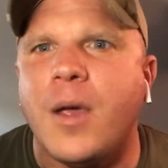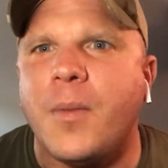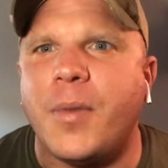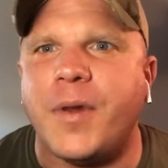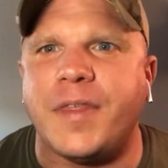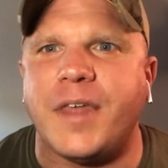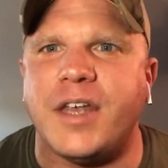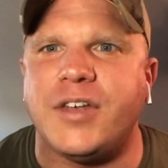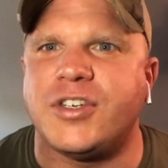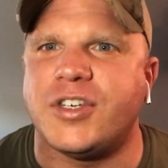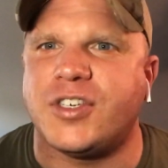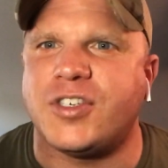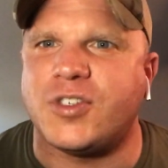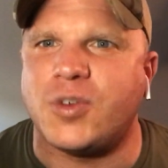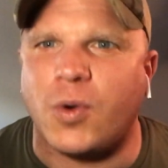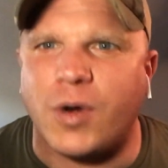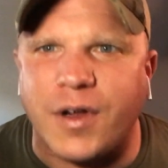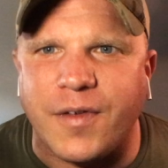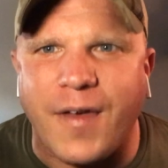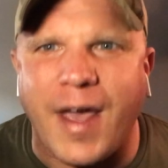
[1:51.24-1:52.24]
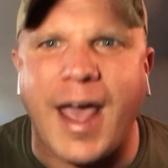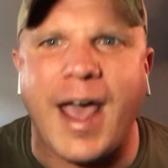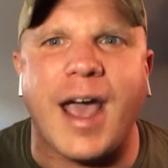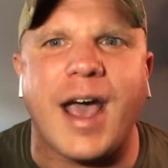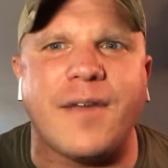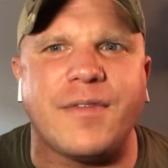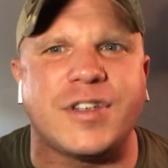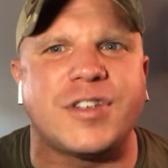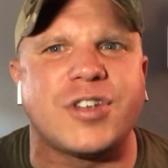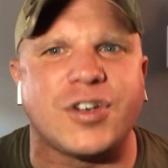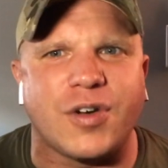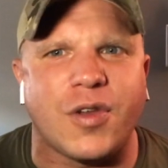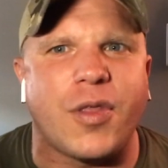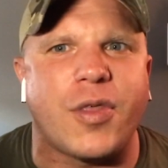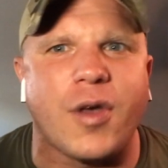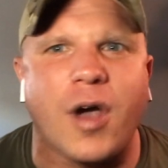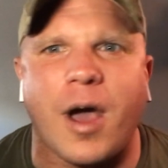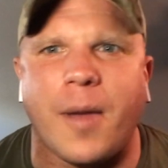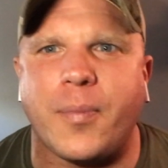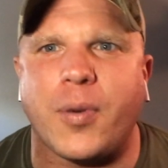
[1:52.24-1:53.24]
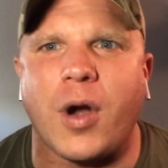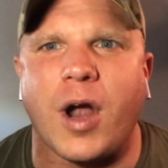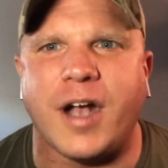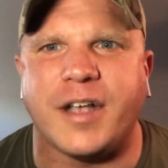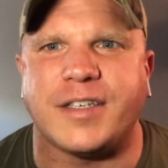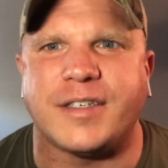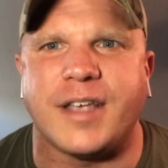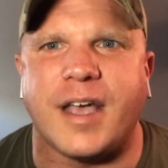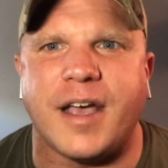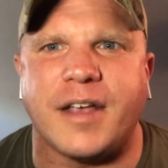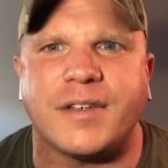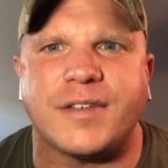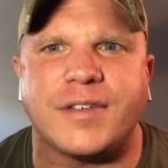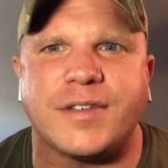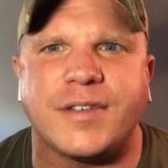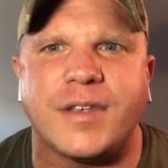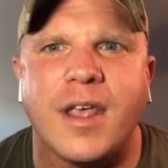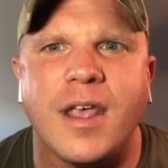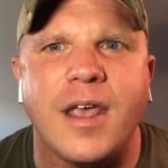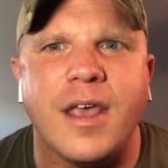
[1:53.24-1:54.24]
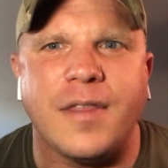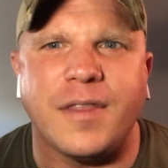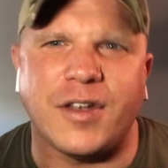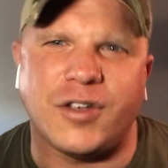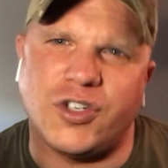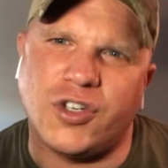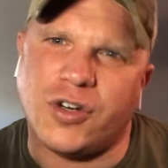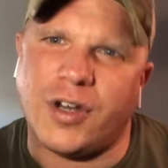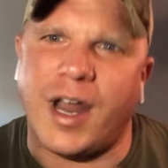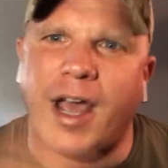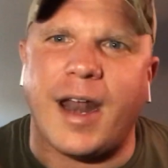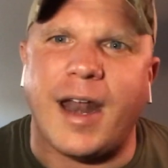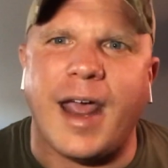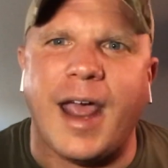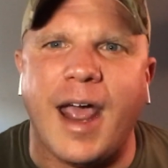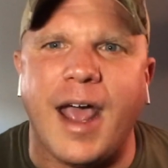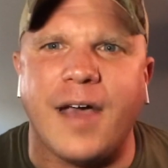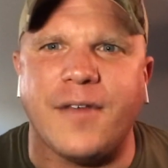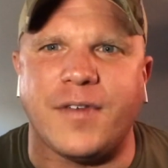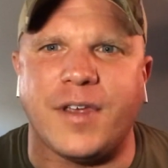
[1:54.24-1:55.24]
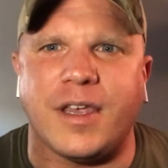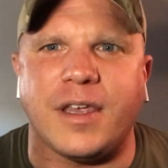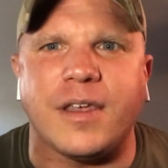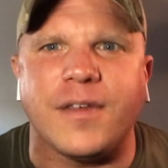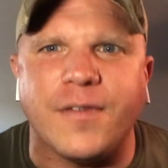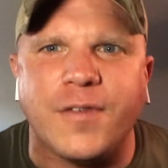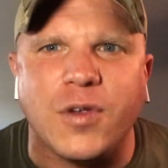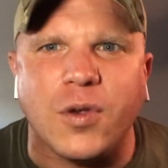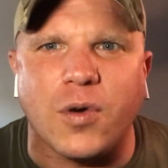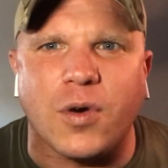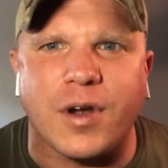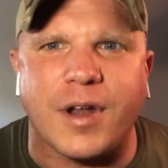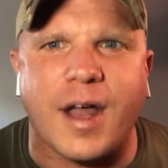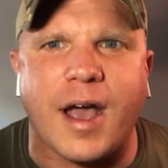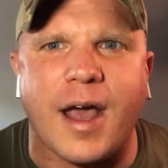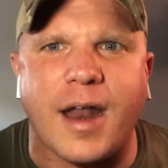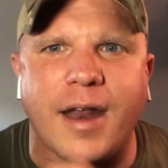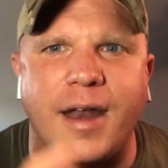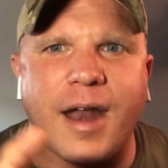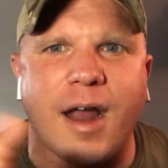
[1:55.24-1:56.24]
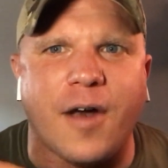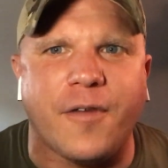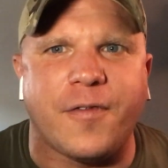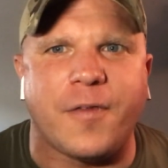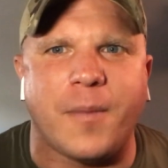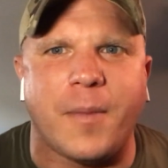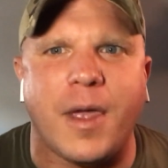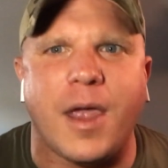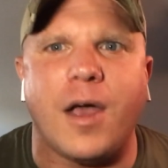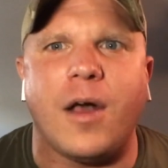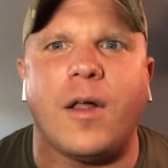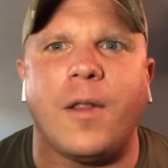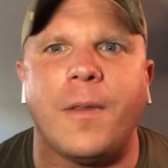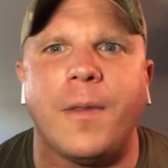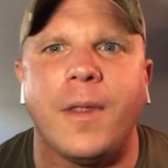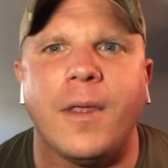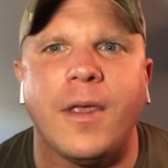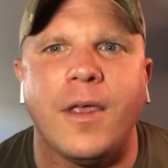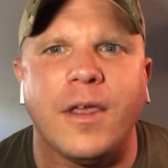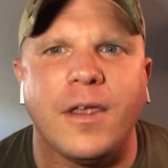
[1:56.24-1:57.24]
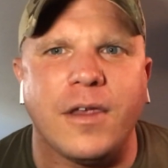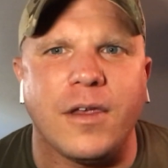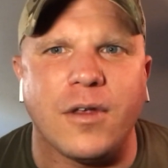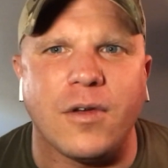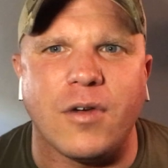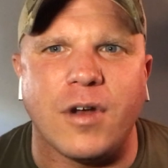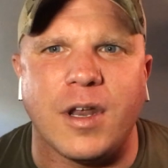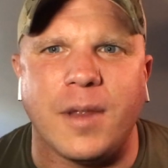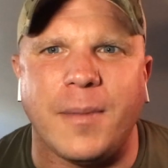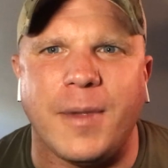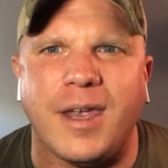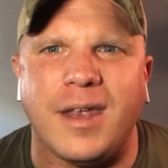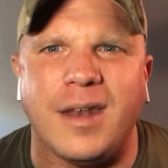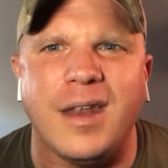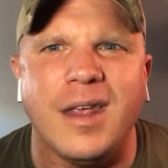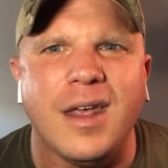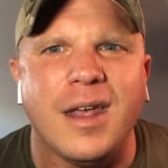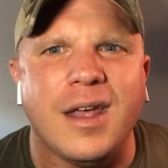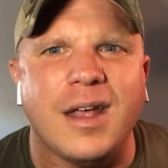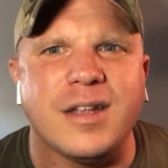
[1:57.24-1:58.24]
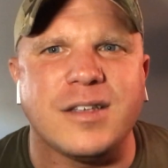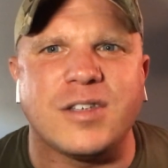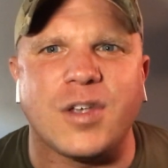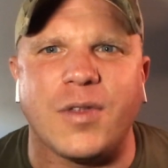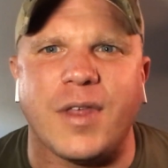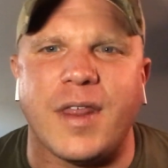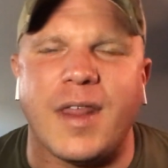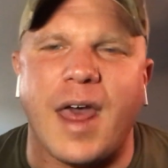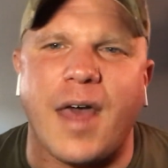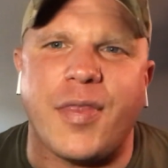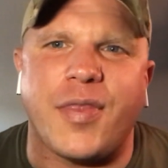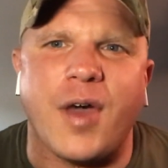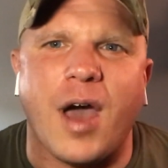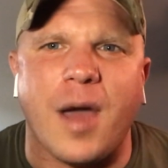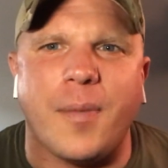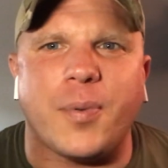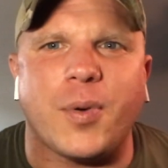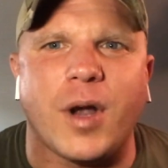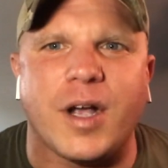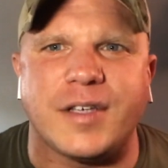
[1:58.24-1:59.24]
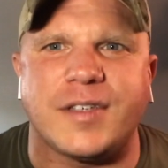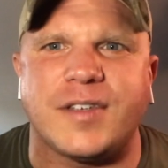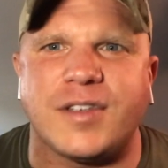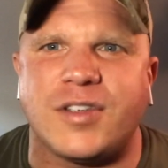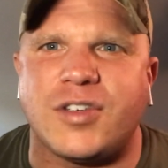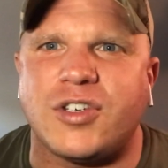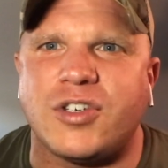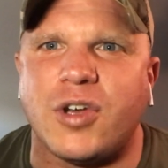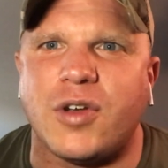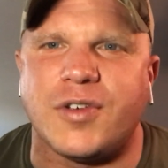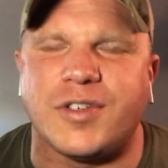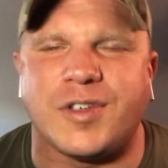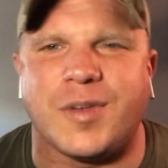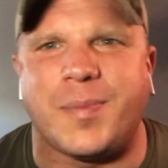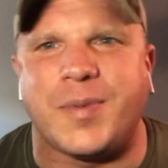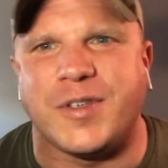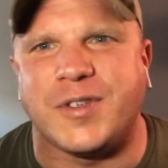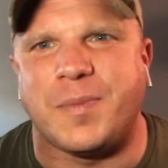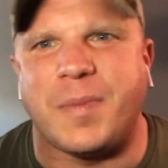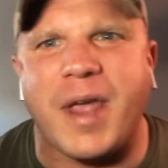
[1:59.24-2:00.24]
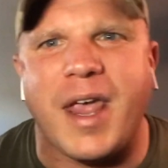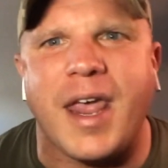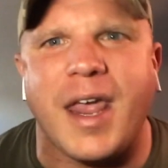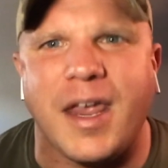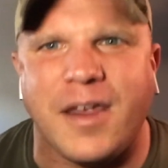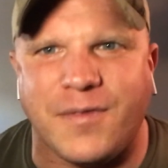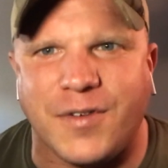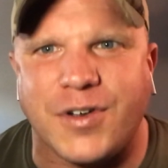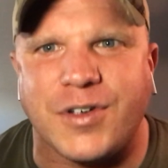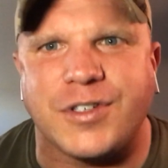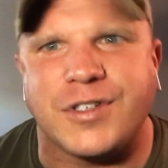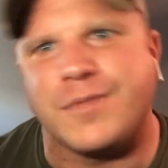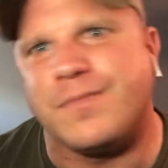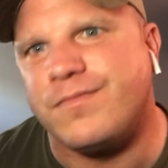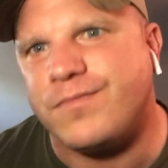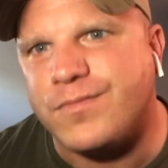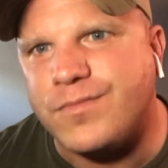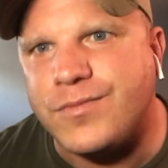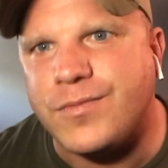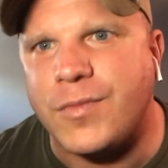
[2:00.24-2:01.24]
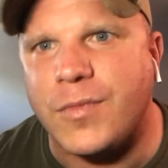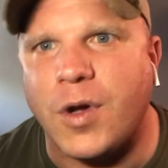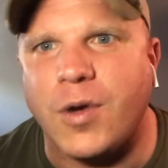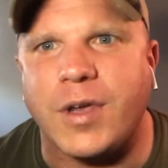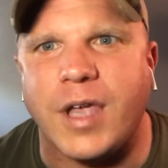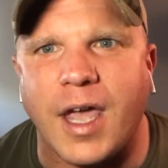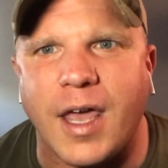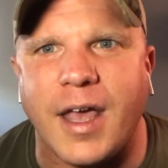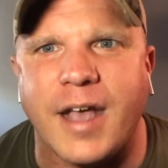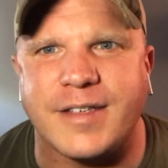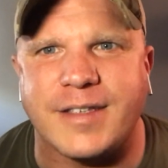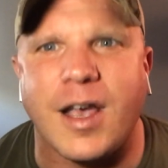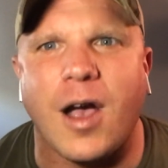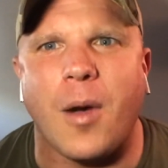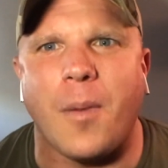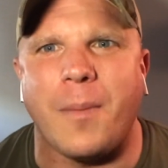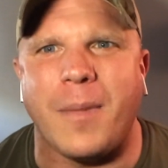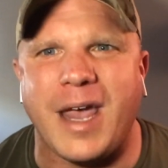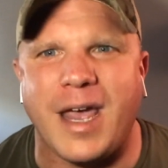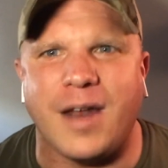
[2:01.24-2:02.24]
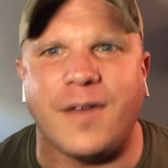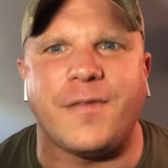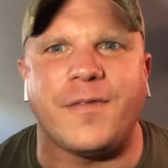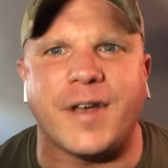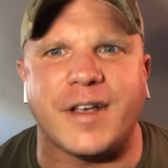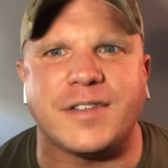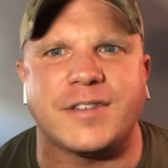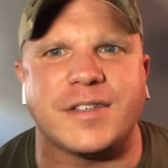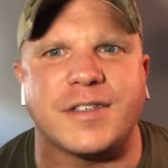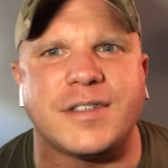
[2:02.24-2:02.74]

but they just sort of have a certain thought process that you're not having if you're not an alpha male. You know what I mean? And so then that thought process shows up as behaviors. Okay, that's how it manifests